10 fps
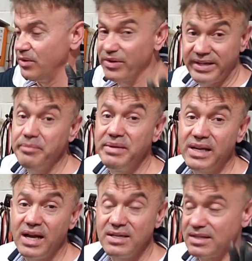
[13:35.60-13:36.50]
forgive me
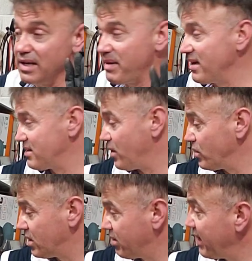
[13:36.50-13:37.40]
guys, I might
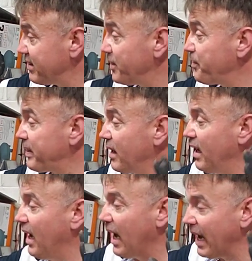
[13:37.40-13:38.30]
sound crazy.
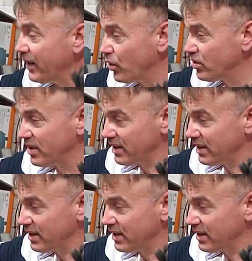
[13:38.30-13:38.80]
I don't